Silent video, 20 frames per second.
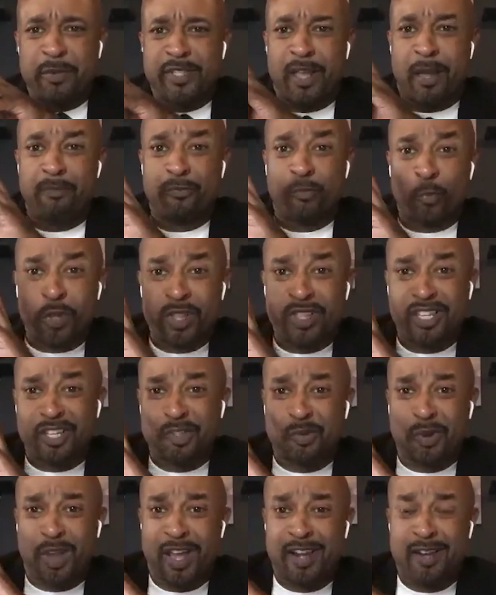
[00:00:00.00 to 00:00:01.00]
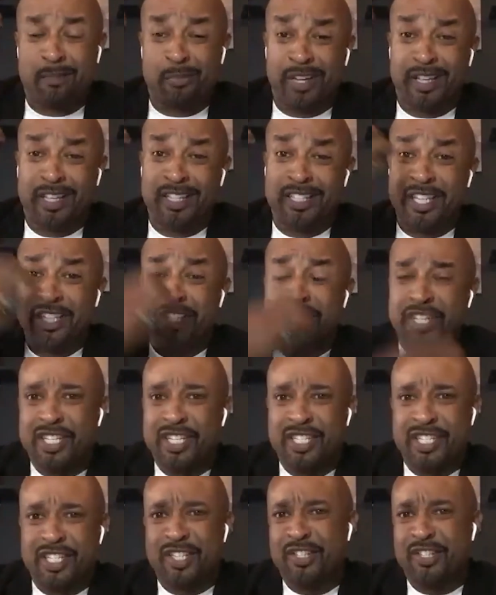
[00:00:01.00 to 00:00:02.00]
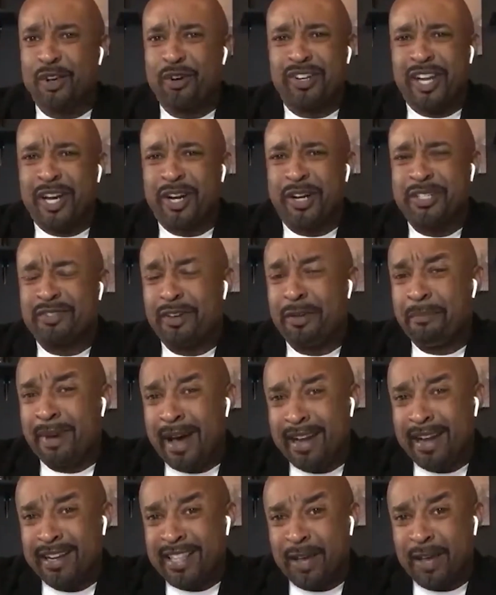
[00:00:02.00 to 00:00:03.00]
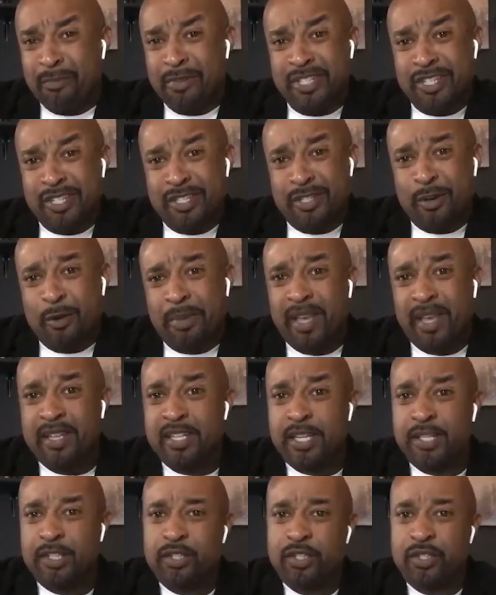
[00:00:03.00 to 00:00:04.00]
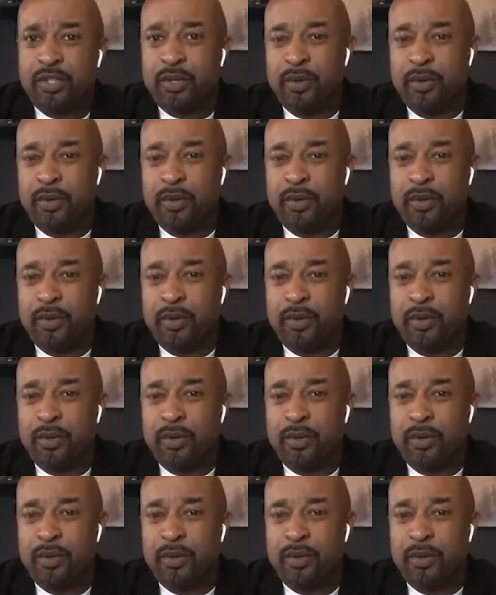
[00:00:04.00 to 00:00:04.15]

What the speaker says: 'Cause I'm really just trying to bring attention to certain areas of our body that we just don't pay attention to.